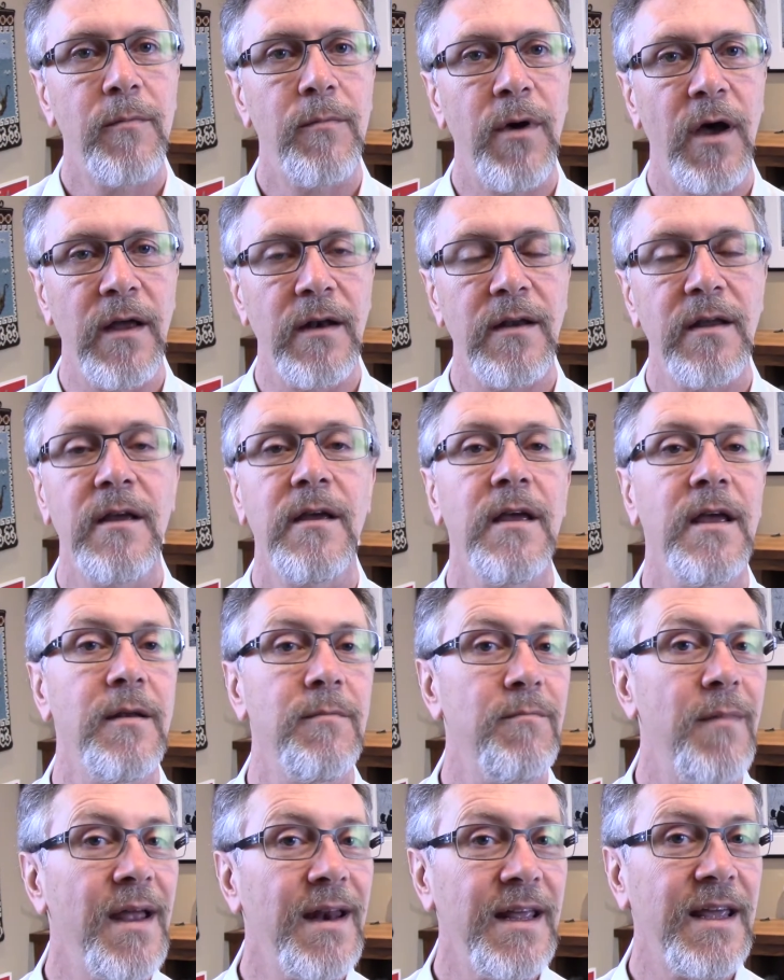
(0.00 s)
But
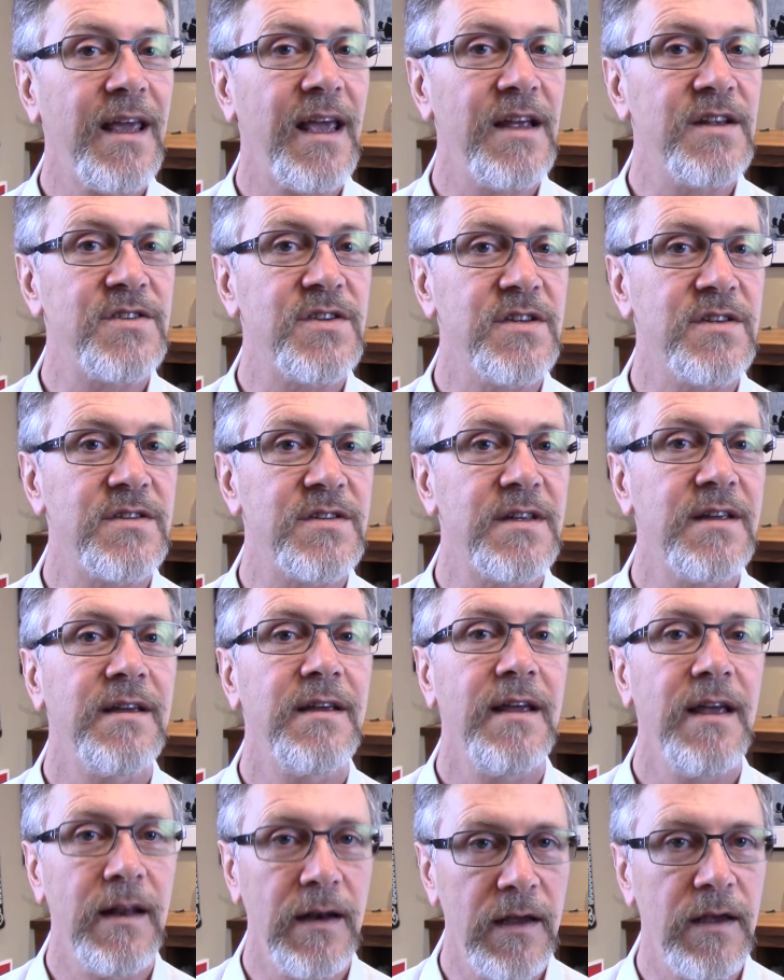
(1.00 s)
in many cases,
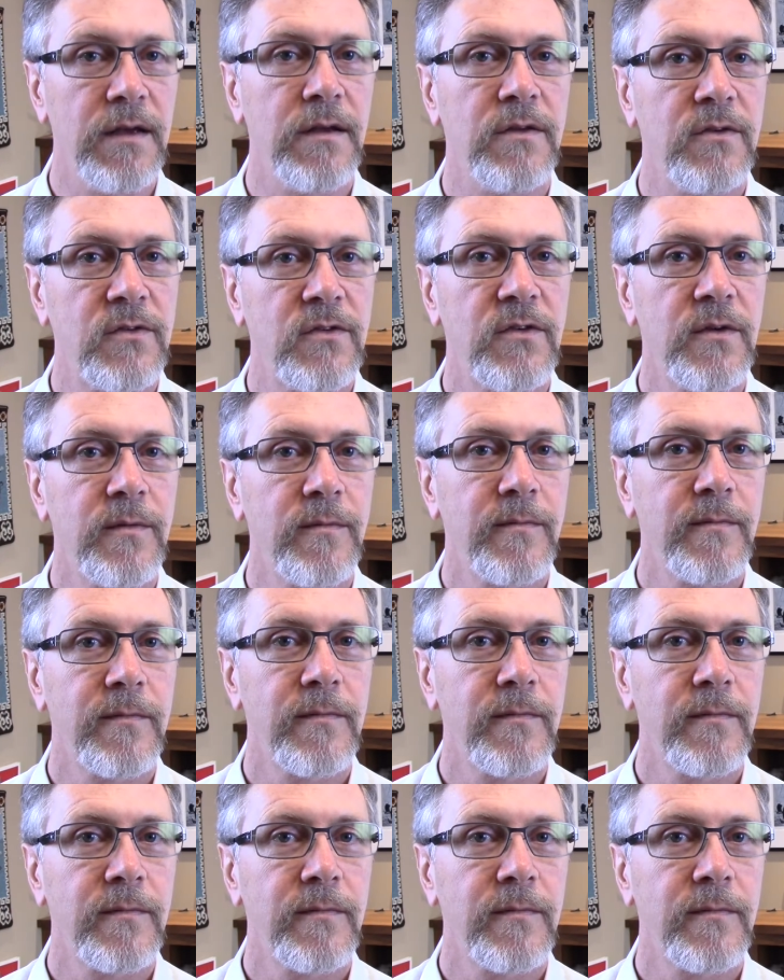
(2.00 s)
it is.